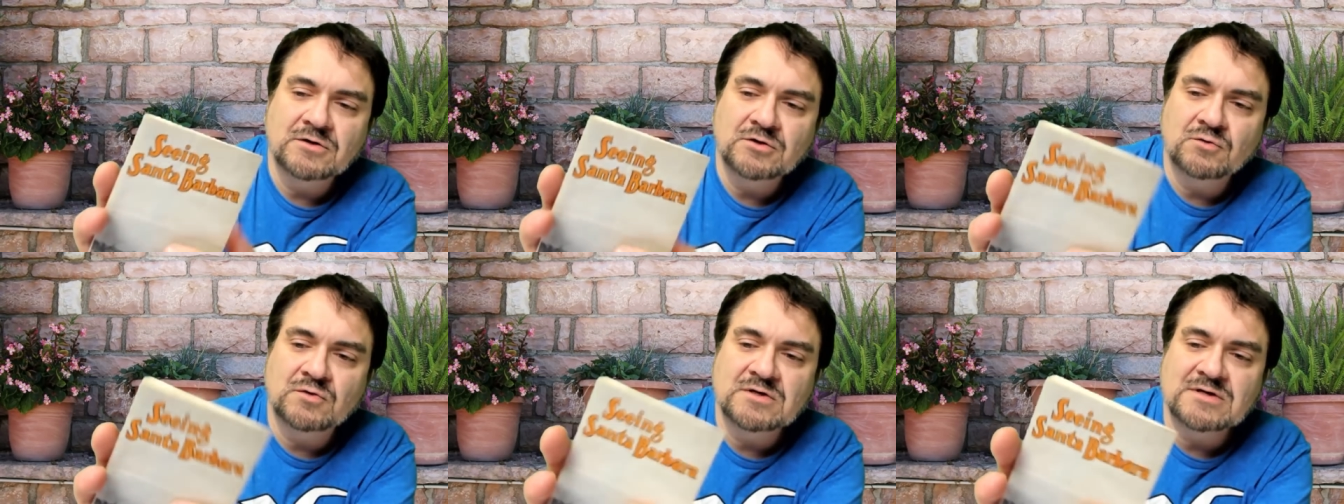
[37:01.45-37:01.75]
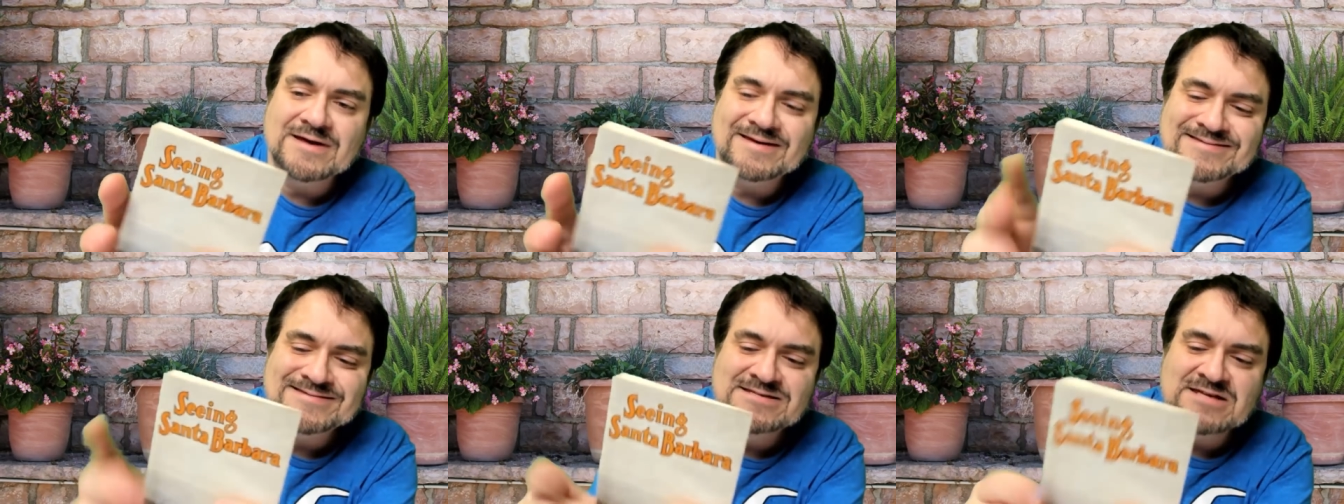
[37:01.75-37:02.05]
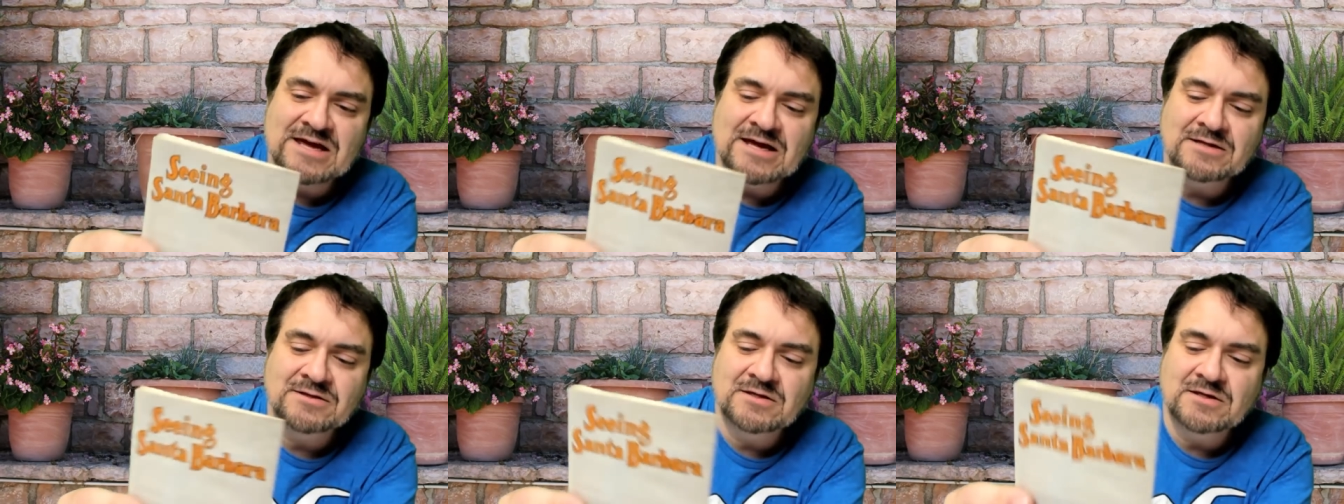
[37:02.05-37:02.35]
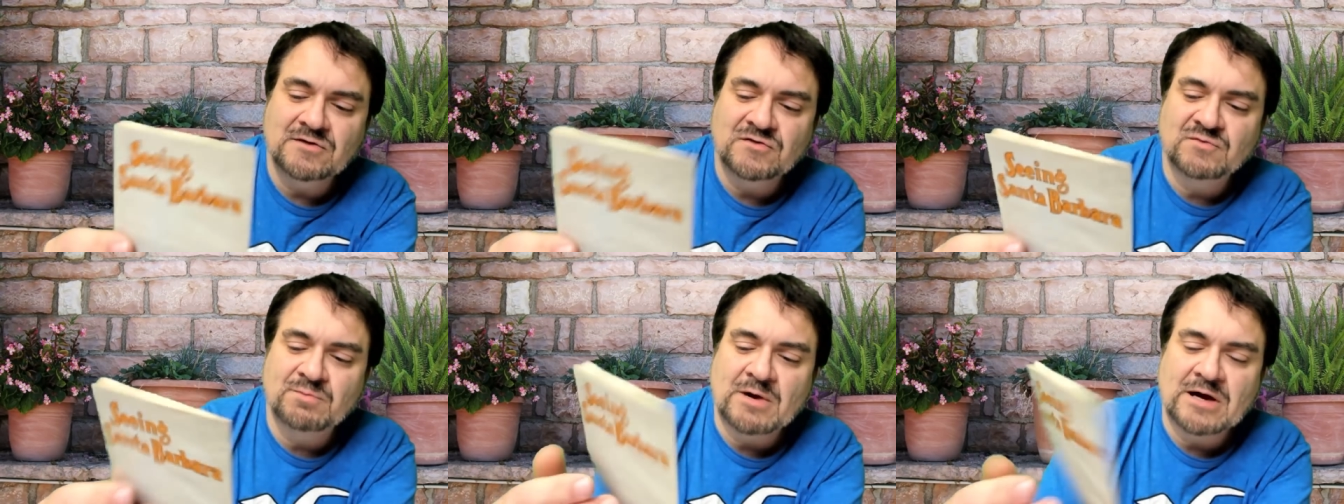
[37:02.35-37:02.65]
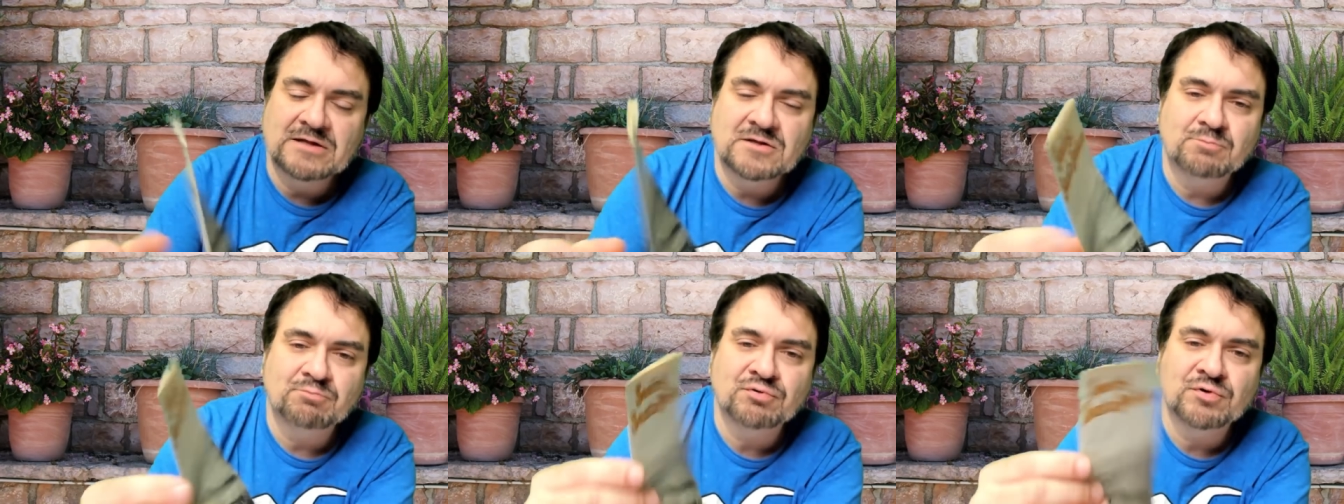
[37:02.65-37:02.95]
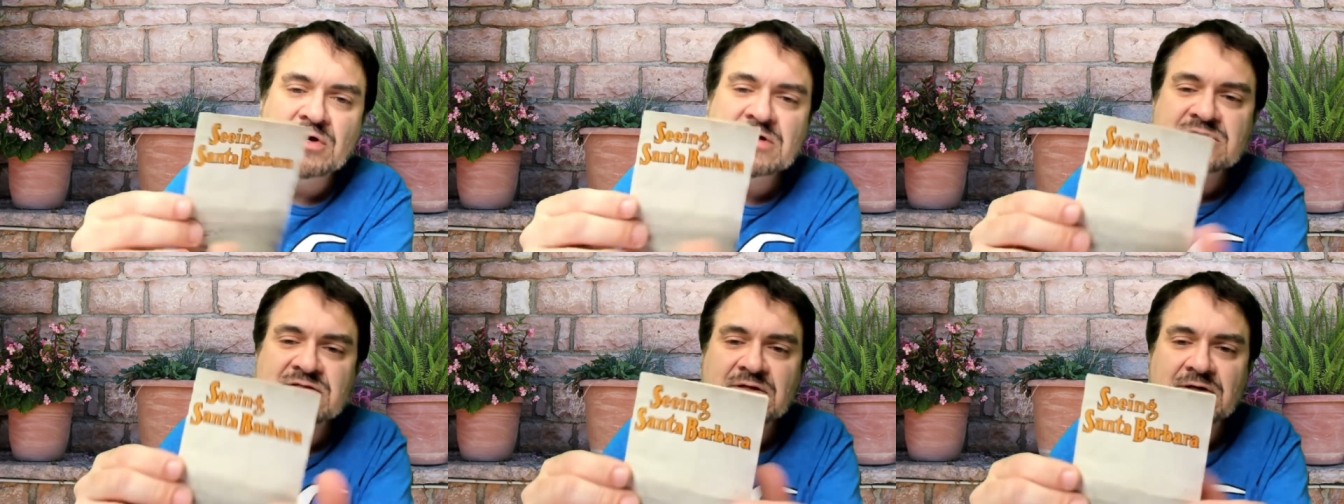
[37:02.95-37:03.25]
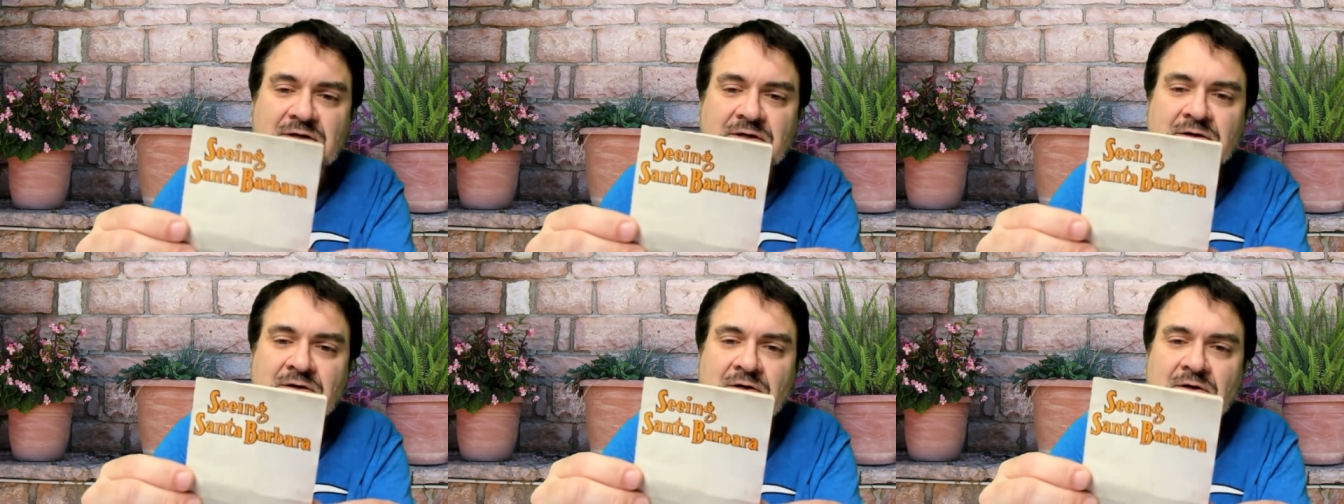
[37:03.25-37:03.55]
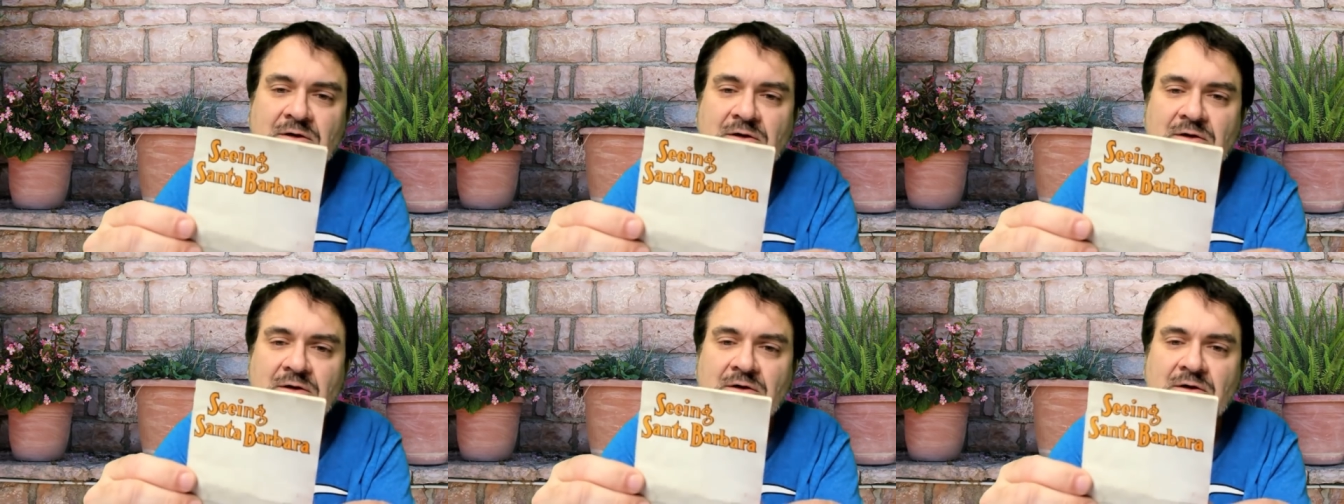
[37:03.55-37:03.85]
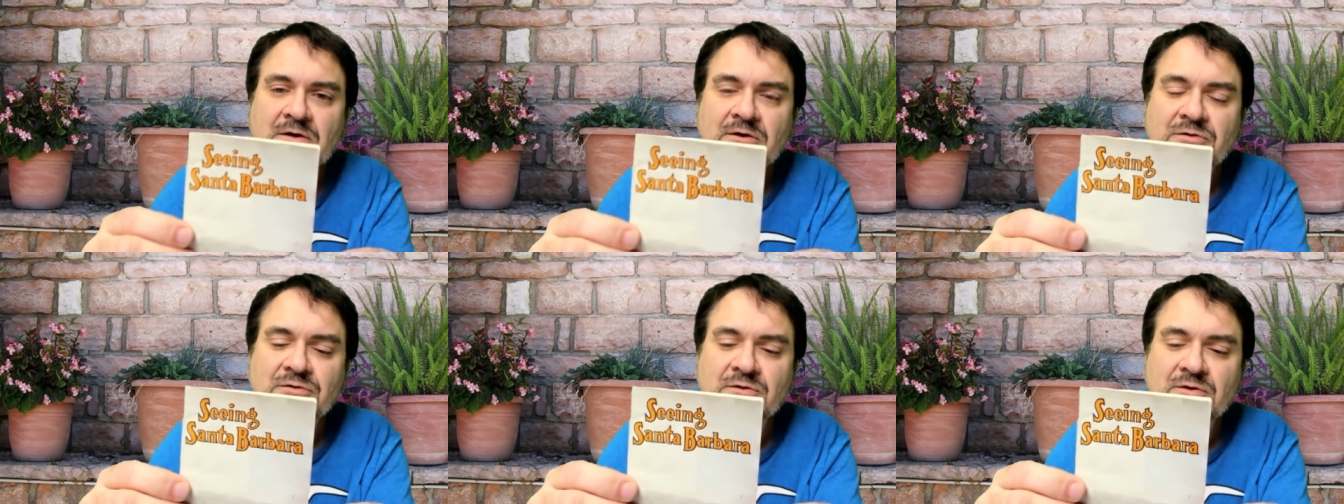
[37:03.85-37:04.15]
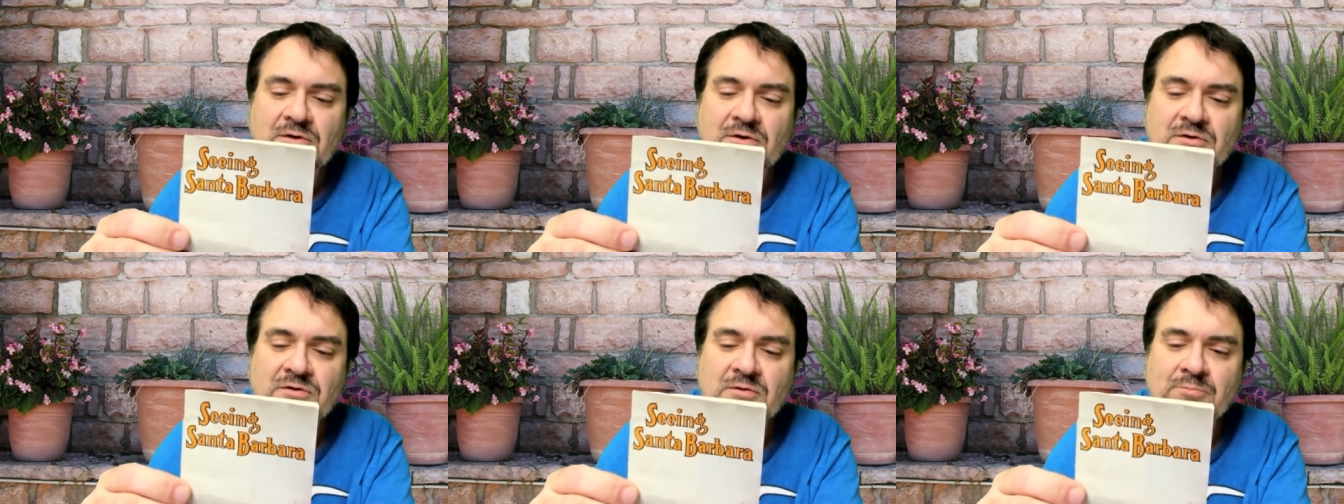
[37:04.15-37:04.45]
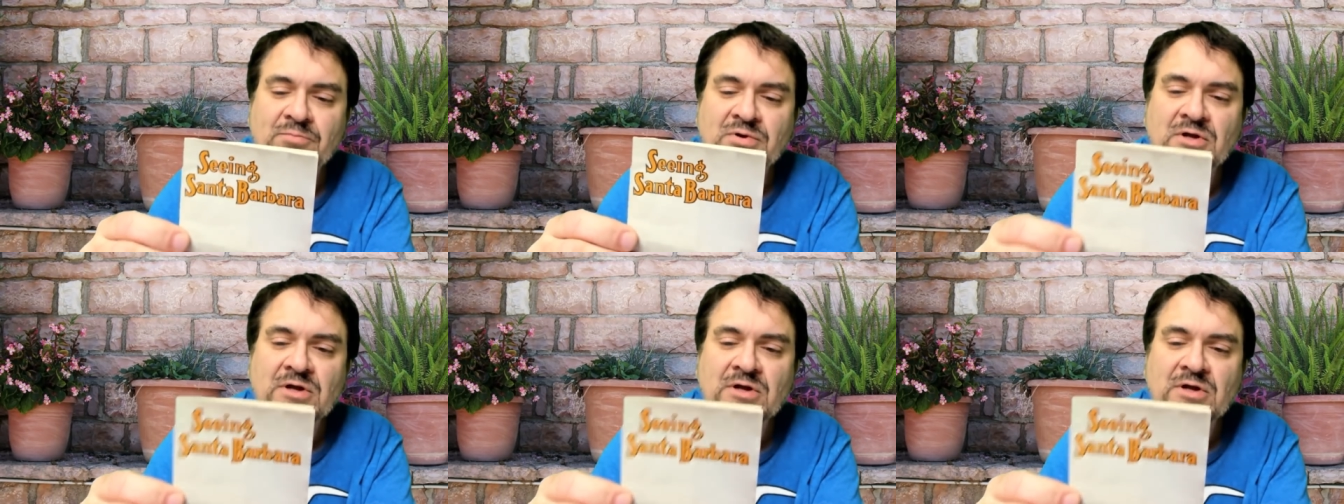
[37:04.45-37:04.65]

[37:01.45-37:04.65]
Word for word: you can date these by the printing, the the